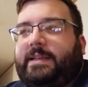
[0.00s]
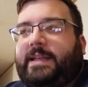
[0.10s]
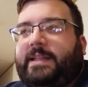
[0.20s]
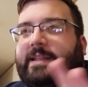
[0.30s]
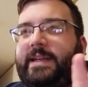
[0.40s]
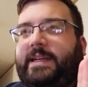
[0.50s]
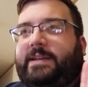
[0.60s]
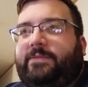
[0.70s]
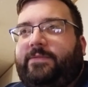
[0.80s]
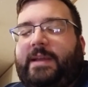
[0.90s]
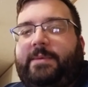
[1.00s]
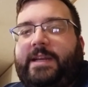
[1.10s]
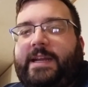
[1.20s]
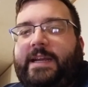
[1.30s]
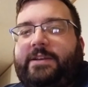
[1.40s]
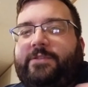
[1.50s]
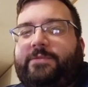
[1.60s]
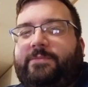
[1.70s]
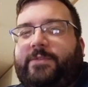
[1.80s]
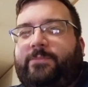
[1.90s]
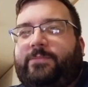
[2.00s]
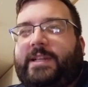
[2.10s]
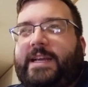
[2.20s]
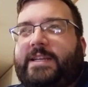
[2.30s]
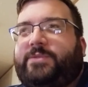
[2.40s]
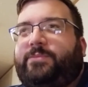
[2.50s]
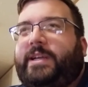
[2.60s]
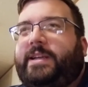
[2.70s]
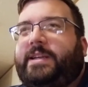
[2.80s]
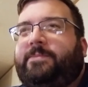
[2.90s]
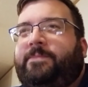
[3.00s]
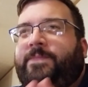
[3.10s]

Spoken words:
lot like Fabian Eichner from last week.